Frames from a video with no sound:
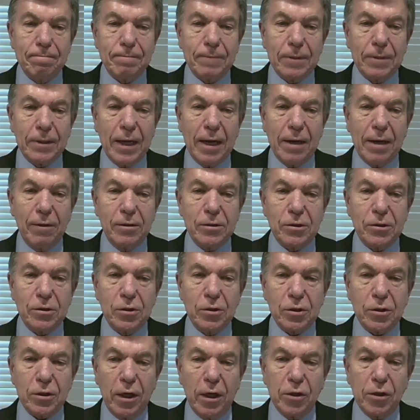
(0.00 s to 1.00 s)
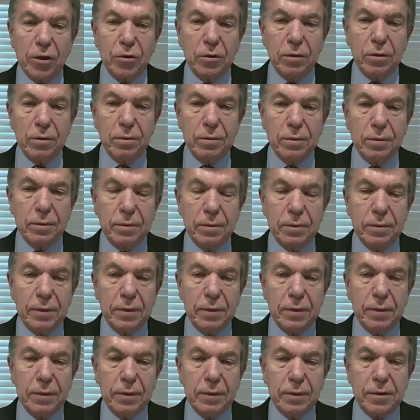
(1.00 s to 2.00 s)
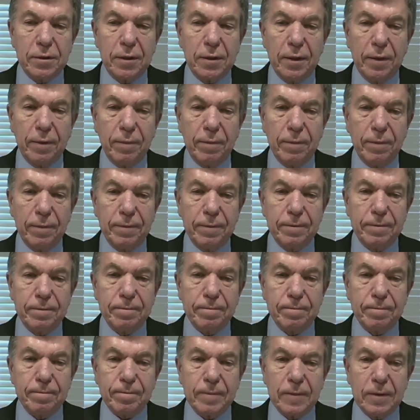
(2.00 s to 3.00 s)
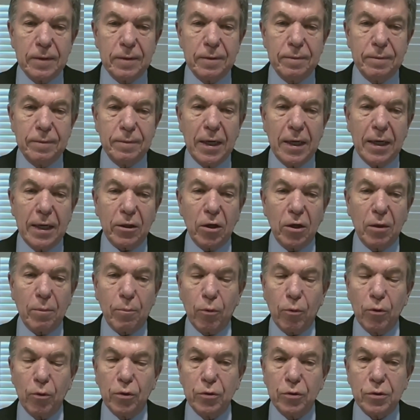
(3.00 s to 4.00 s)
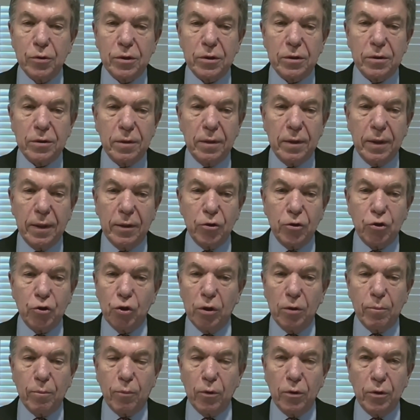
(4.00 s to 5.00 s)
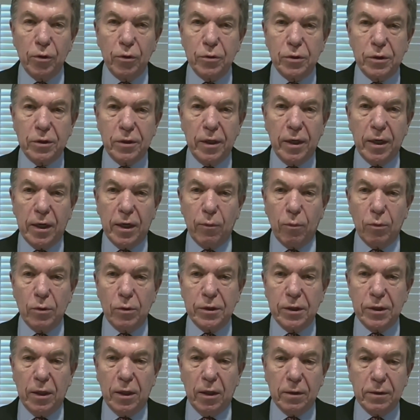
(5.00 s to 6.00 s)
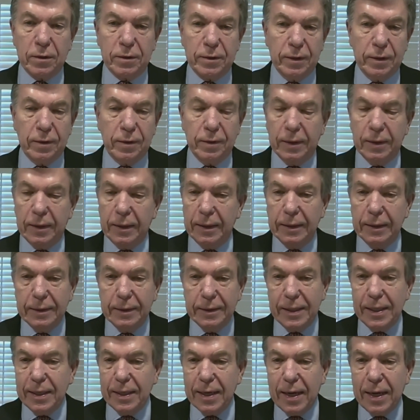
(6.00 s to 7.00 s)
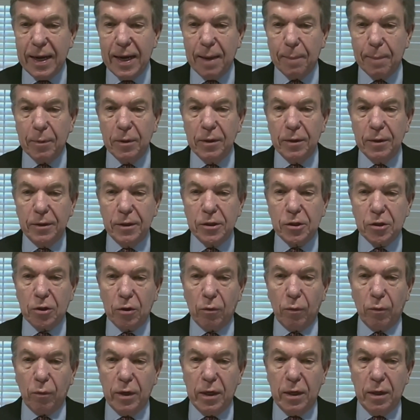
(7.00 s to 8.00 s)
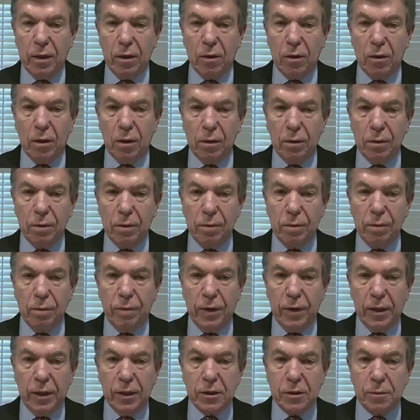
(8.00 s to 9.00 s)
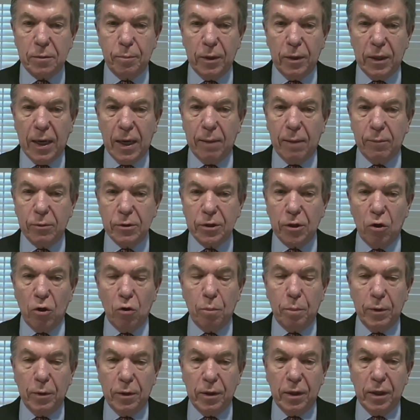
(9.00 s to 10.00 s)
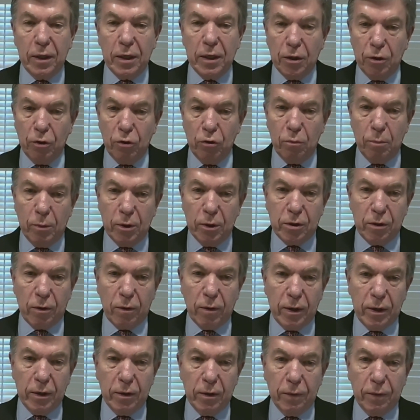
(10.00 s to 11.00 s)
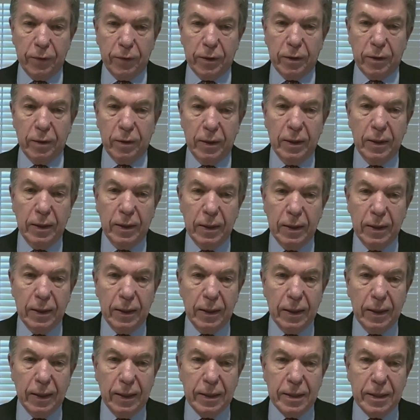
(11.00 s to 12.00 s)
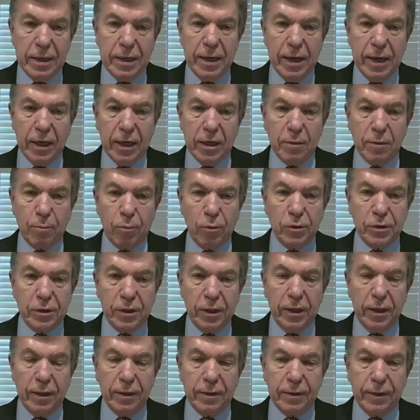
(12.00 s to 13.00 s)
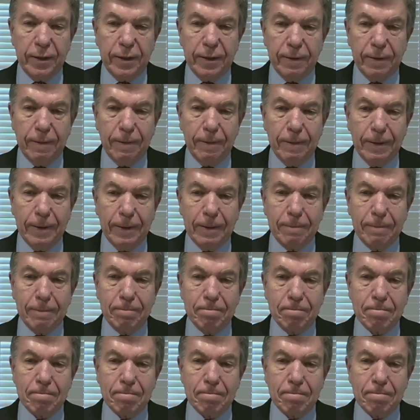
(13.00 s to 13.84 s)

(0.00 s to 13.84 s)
a lot of this discussion is uh, not going to produce and shouldn't produce any result. And he and I happen to disagree on this, but I was open to any new material that uh, he had to present, and uh,